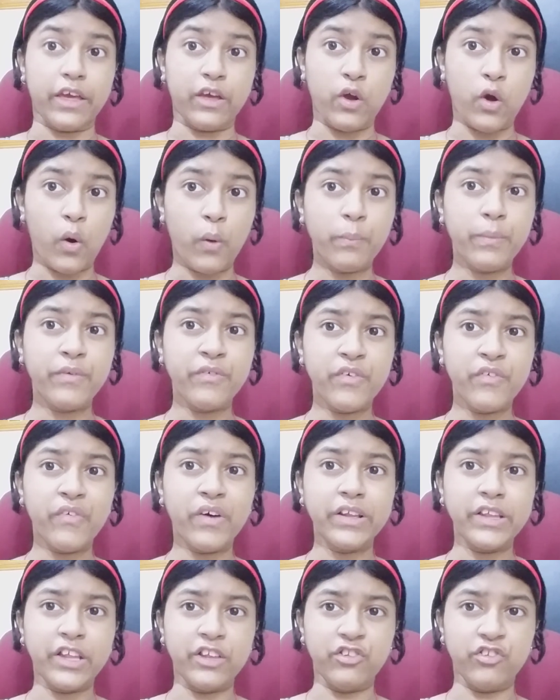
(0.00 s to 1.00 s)
hope
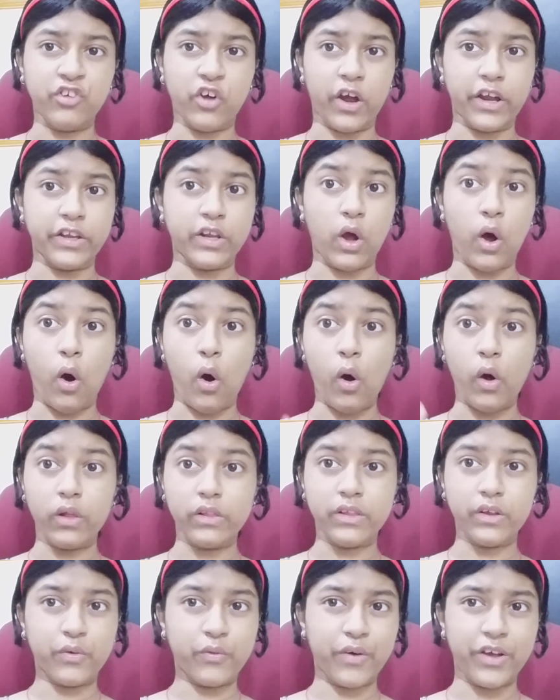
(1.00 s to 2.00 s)
everyone enjoyed all
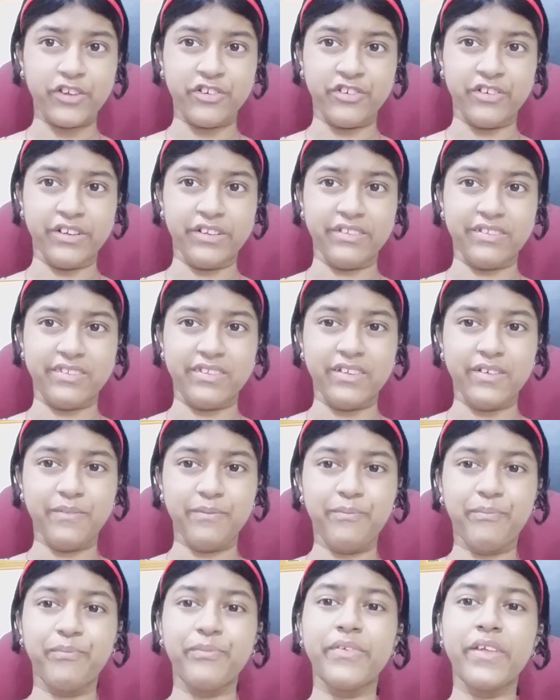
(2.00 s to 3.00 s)
the questions.
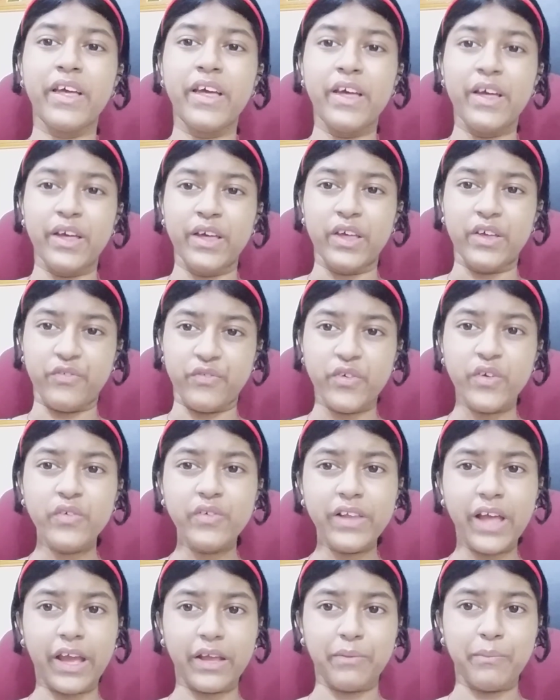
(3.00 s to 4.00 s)
If you
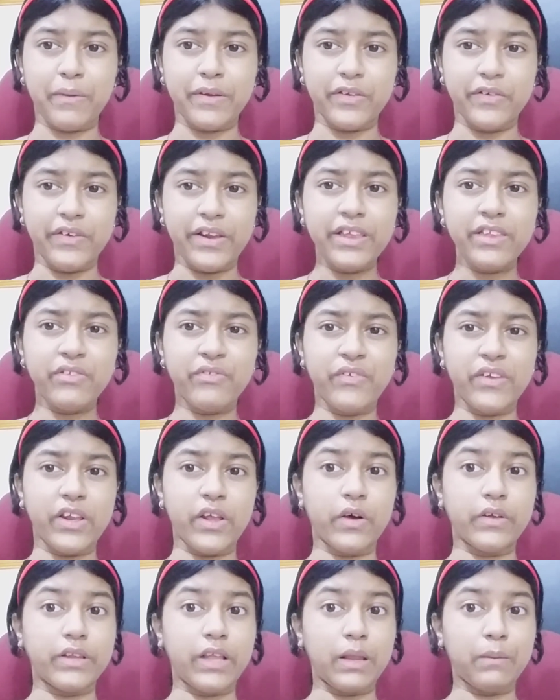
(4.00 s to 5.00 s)
like my today's
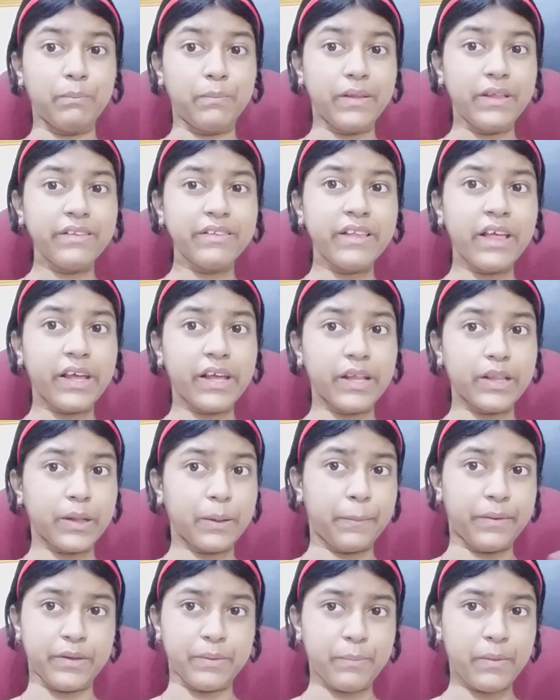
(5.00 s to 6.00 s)
video, then please like and
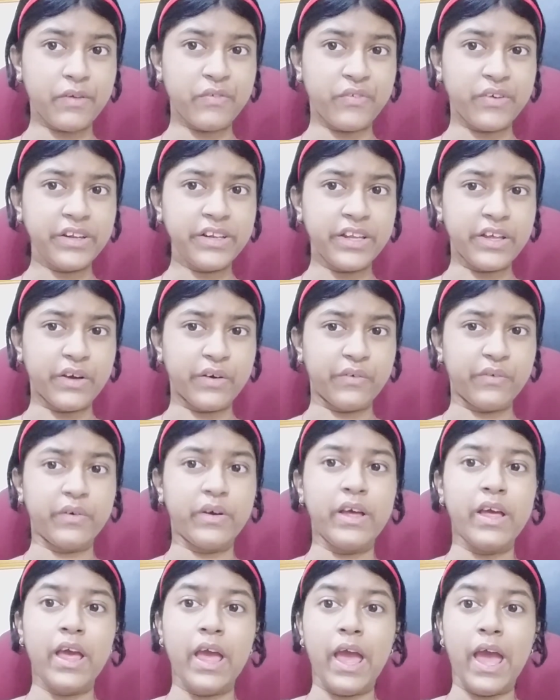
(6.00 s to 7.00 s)
comment my video,
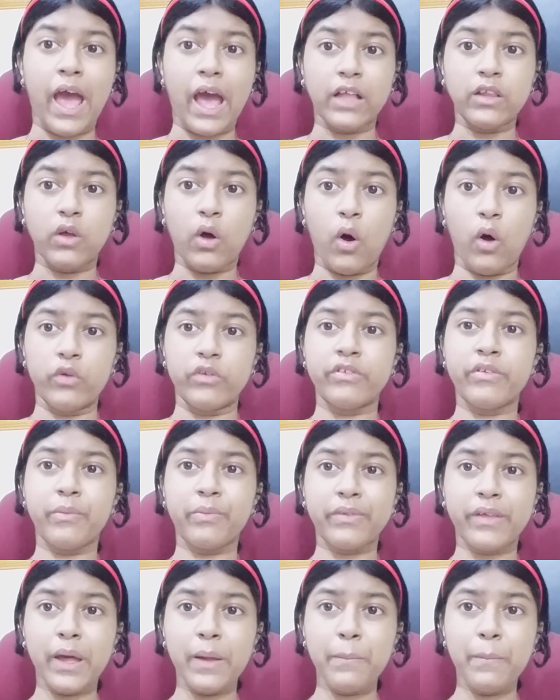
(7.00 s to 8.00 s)
and also
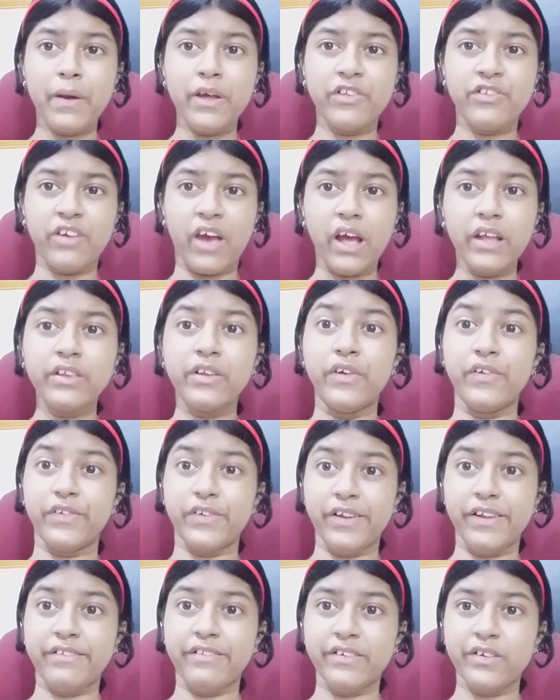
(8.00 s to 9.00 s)
subscribe my channel to
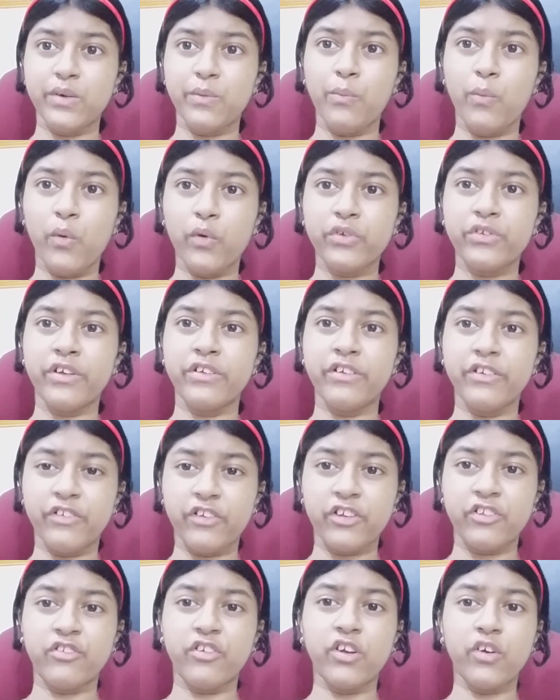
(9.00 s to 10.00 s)
listen to more such
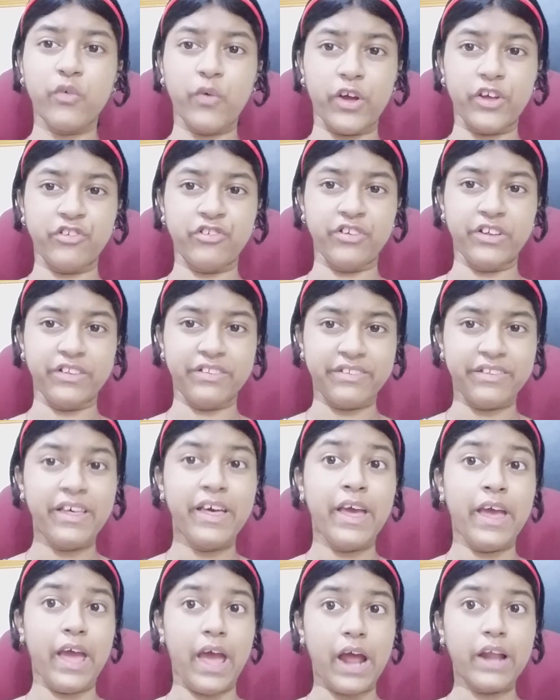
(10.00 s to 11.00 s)
interesting questions,
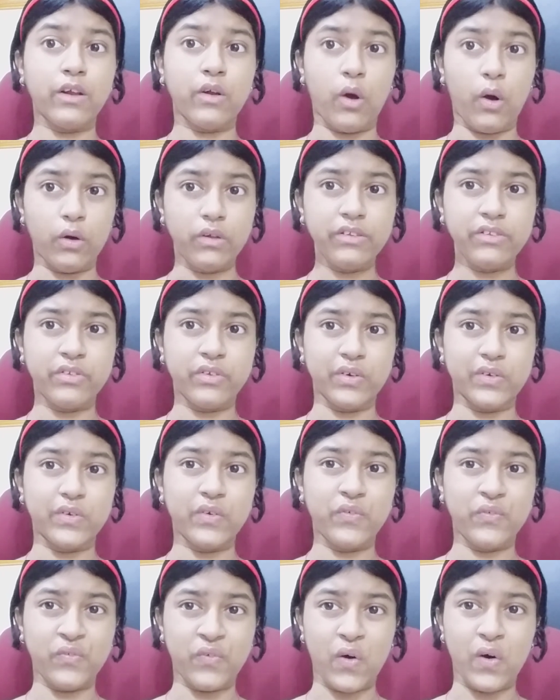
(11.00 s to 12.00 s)
and also to
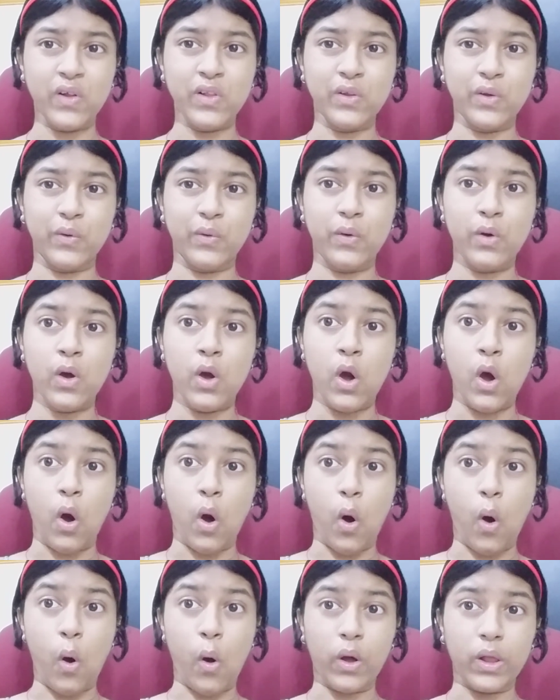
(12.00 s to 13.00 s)
follow
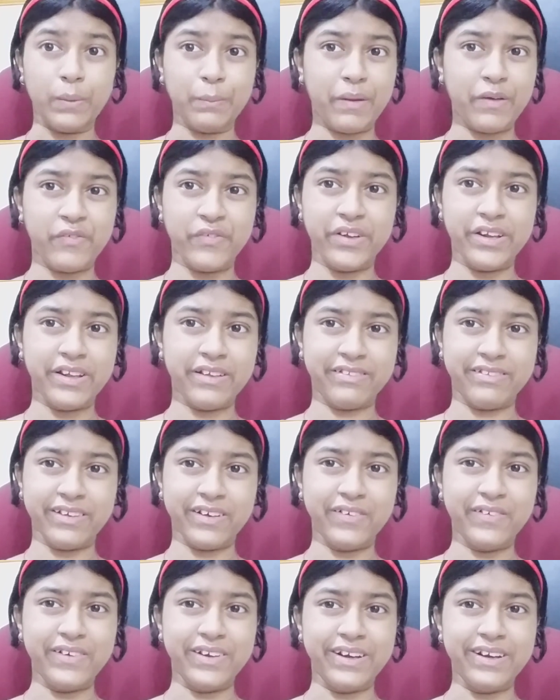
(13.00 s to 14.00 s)
all my videos
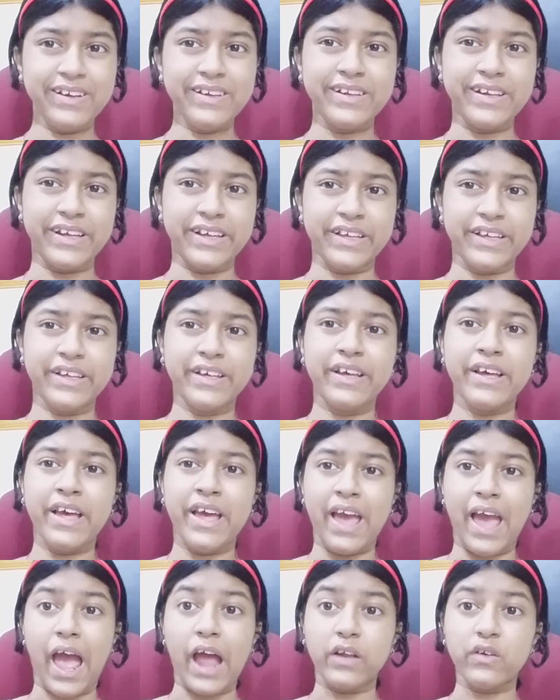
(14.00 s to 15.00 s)
regularly.
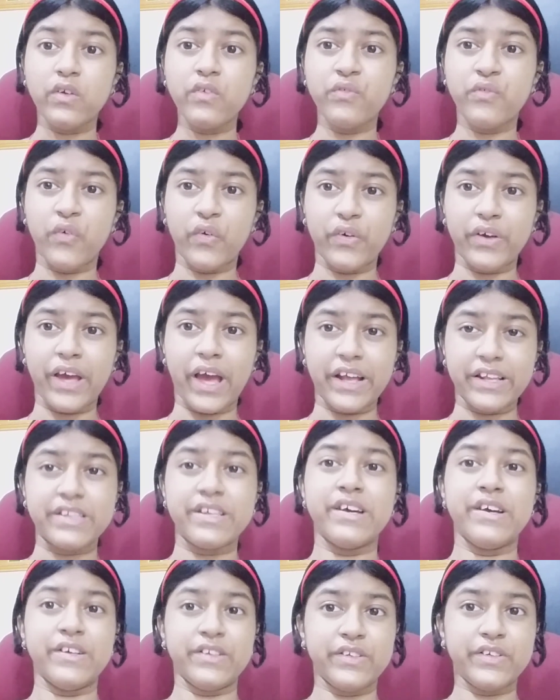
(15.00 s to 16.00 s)
And don't forget
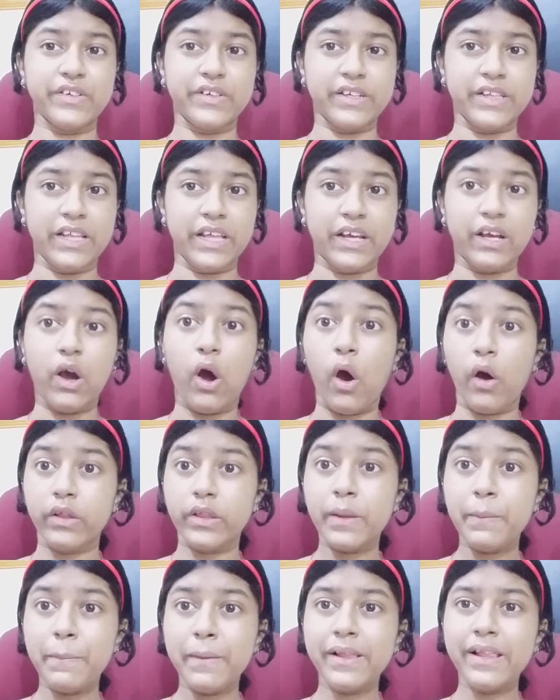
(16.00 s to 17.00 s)
to click on
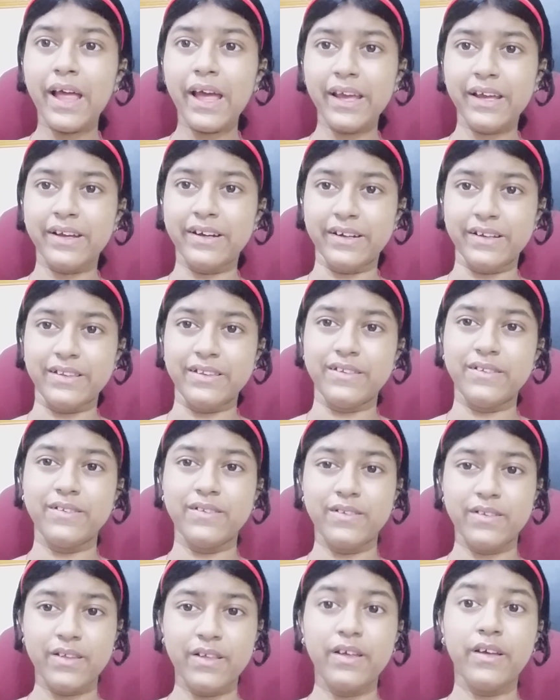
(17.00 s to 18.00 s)
the bell icon.
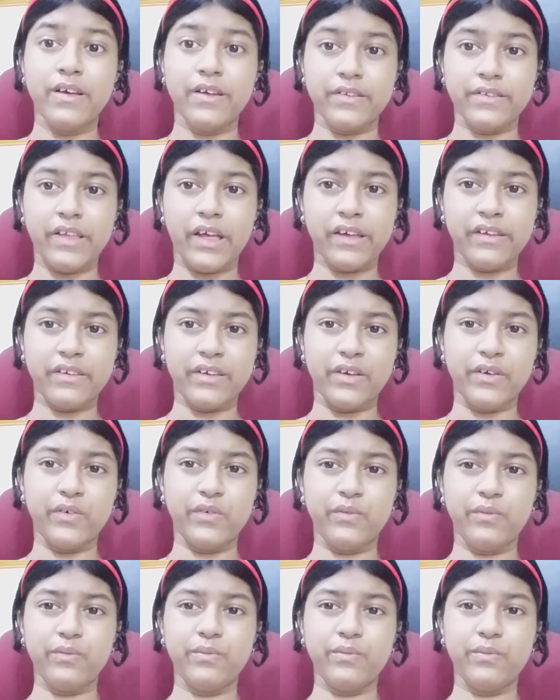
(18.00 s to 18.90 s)
Thank you.